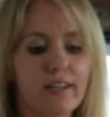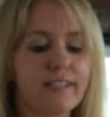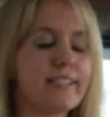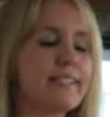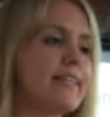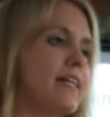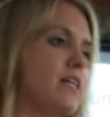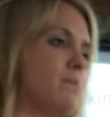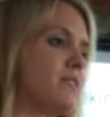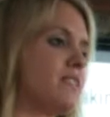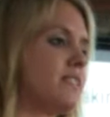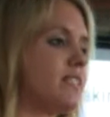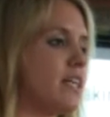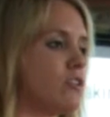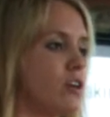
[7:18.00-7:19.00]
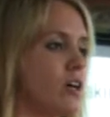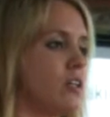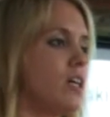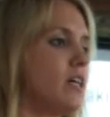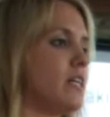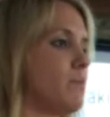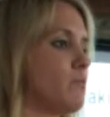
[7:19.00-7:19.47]
and set up a sterile
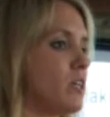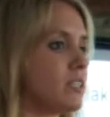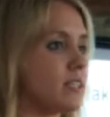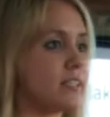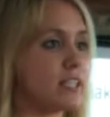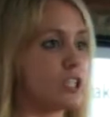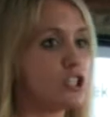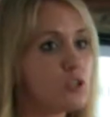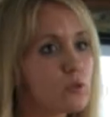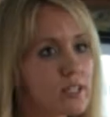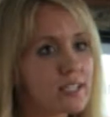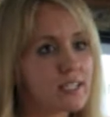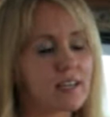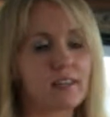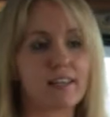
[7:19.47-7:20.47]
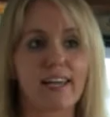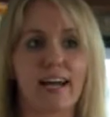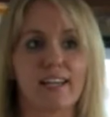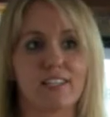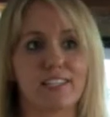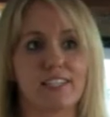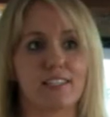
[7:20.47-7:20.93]
honey processing unit in the
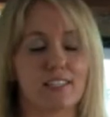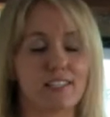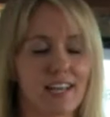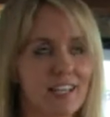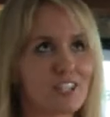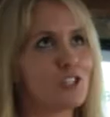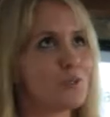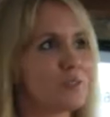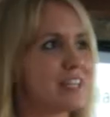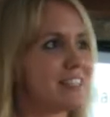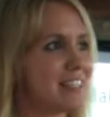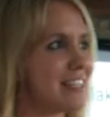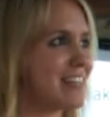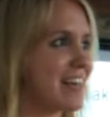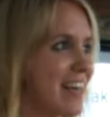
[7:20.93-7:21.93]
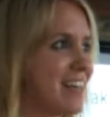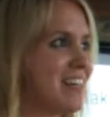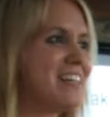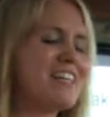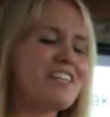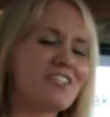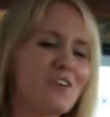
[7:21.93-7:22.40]
Katu Honey,
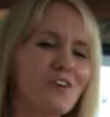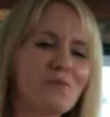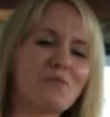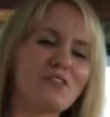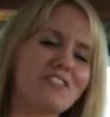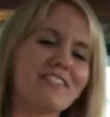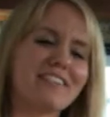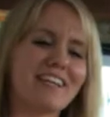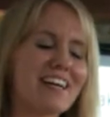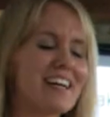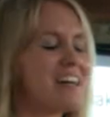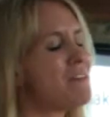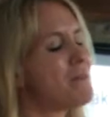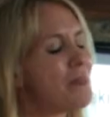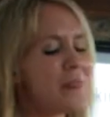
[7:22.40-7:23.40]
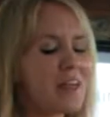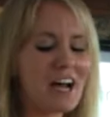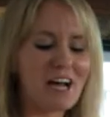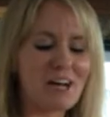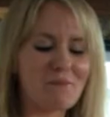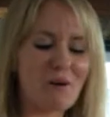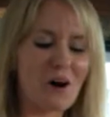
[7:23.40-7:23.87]
it's a hard word to say,
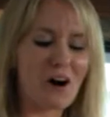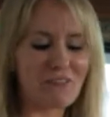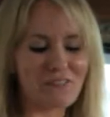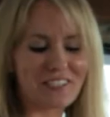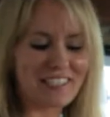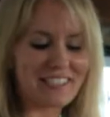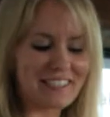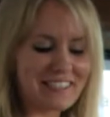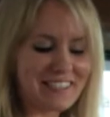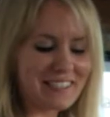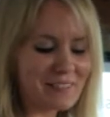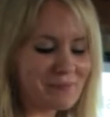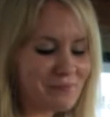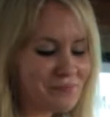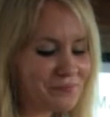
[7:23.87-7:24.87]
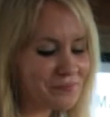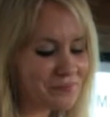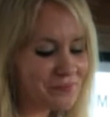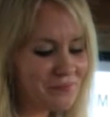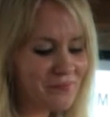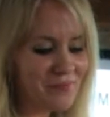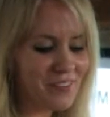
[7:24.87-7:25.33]
offices,
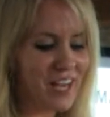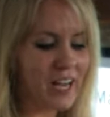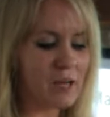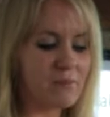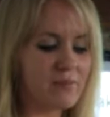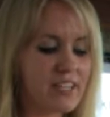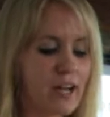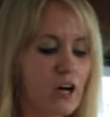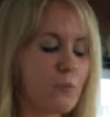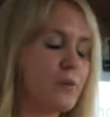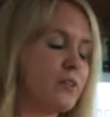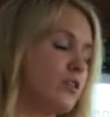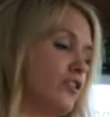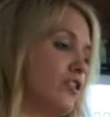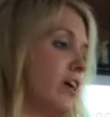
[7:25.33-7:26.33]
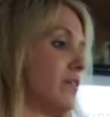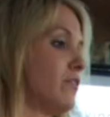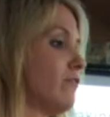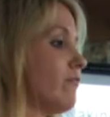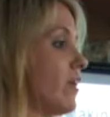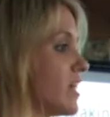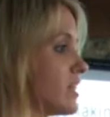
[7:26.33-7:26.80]
to help them learn how to
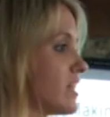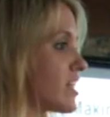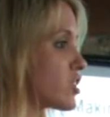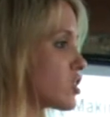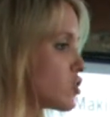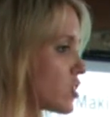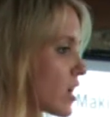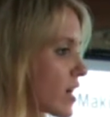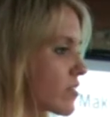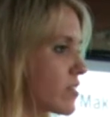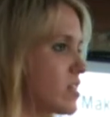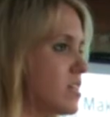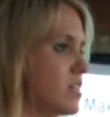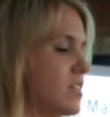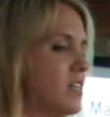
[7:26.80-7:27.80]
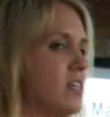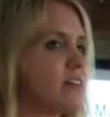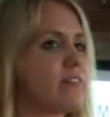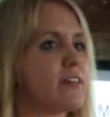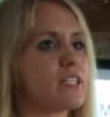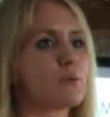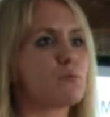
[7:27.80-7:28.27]
finally extract the honey
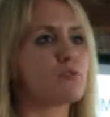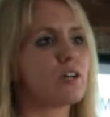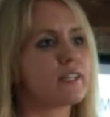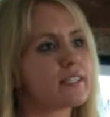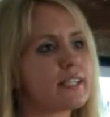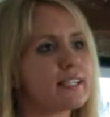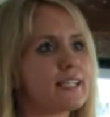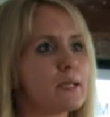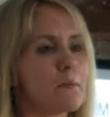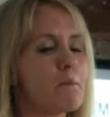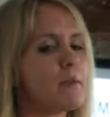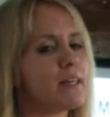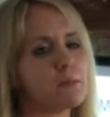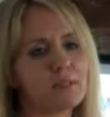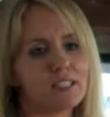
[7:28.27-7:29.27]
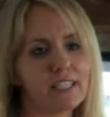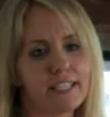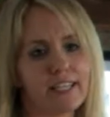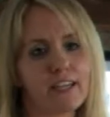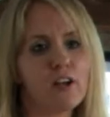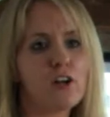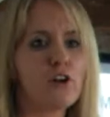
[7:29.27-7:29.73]
and then to process it
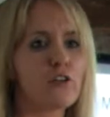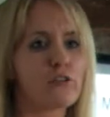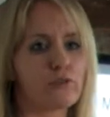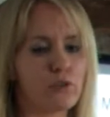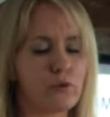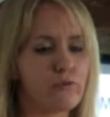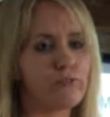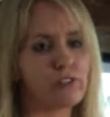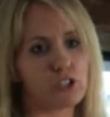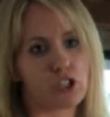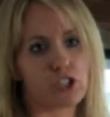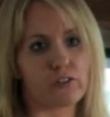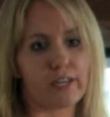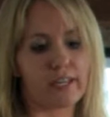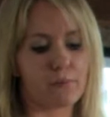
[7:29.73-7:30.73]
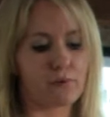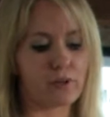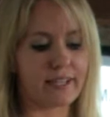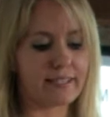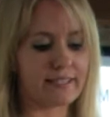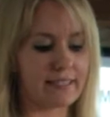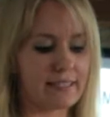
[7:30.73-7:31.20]
minimally through filtering and
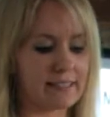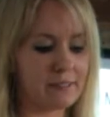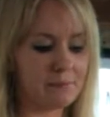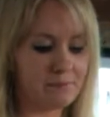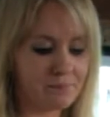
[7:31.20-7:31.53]
pressing.